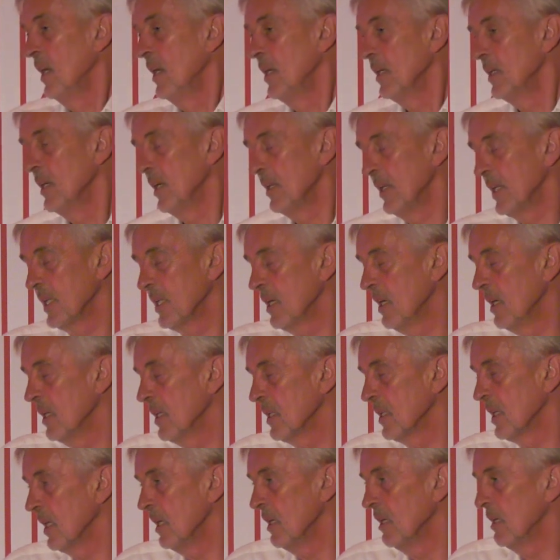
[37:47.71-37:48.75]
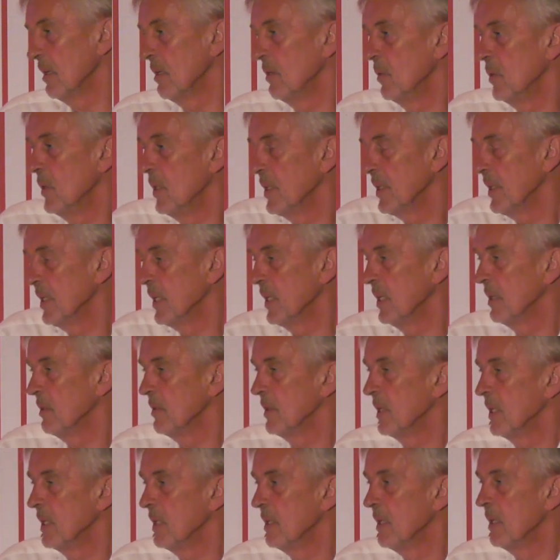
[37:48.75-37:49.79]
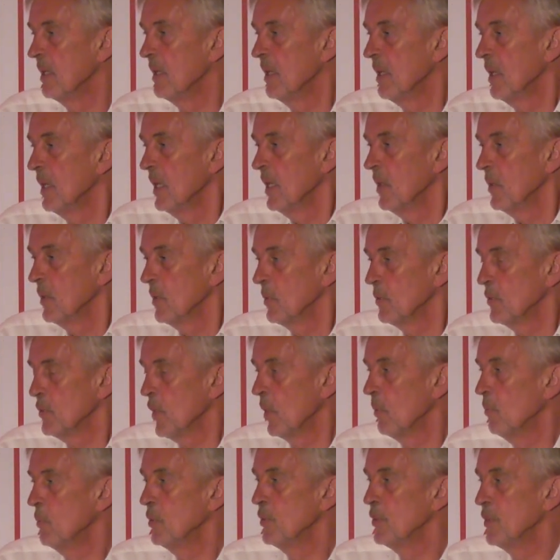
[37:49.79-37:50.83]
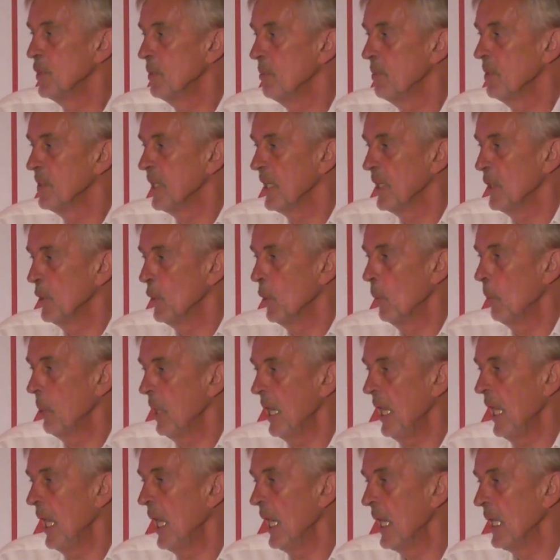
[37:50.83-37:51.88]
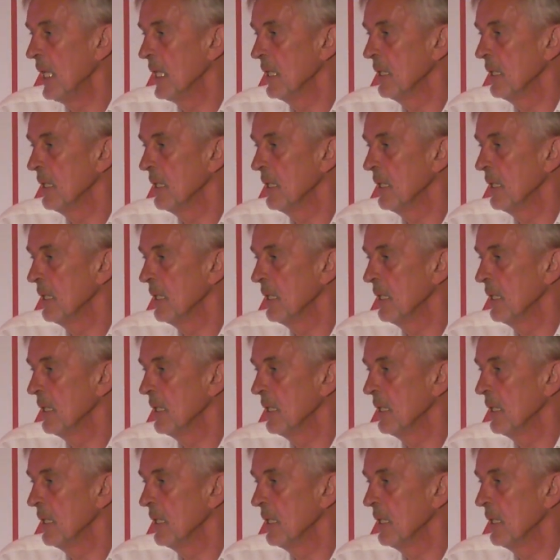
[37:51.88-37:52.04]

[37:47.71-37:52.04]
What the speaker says: they kind of go, oh, well, well, John, would you present your plan?